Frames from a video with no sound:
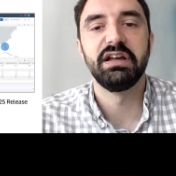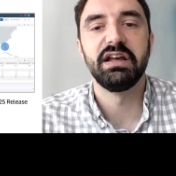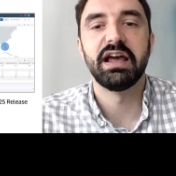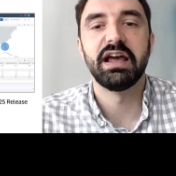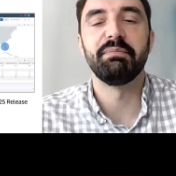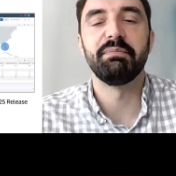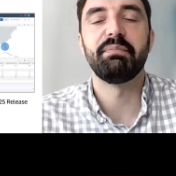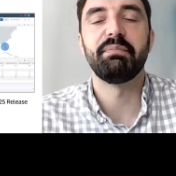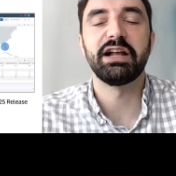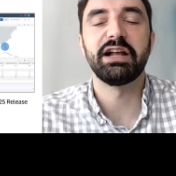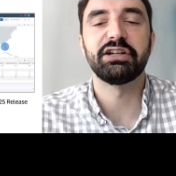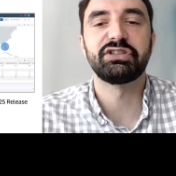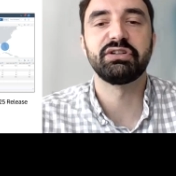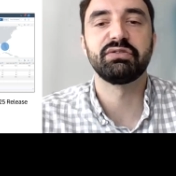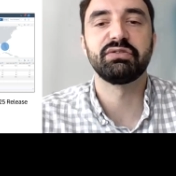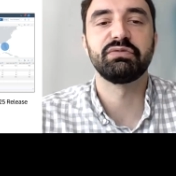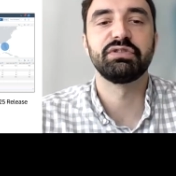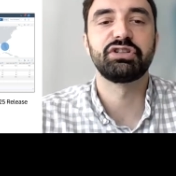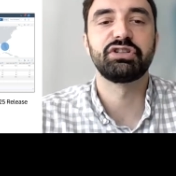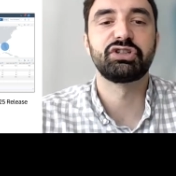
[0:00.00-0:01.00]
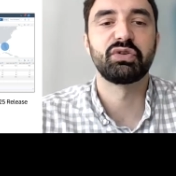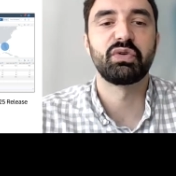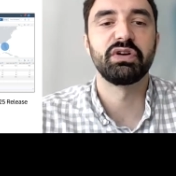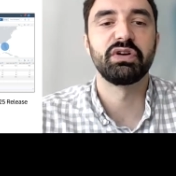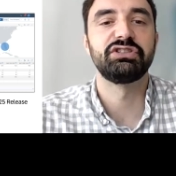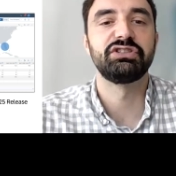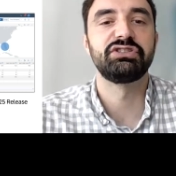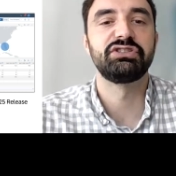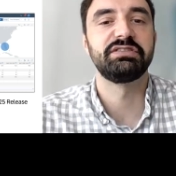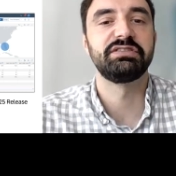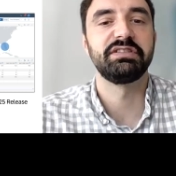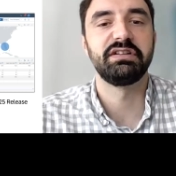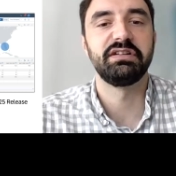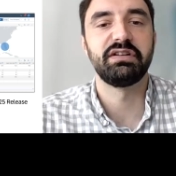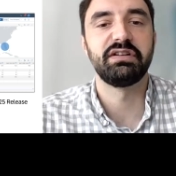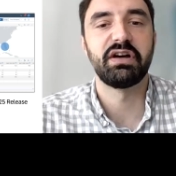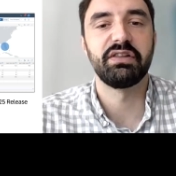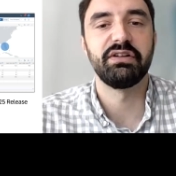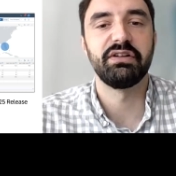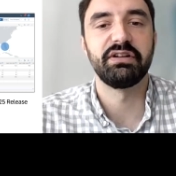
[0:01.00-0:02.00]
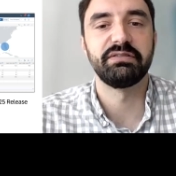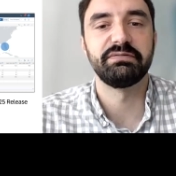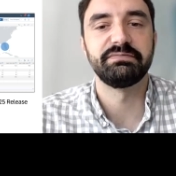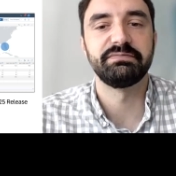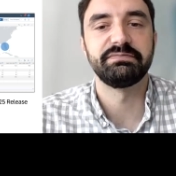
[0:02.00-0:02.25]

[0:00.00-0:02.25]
and match it with shortages in another.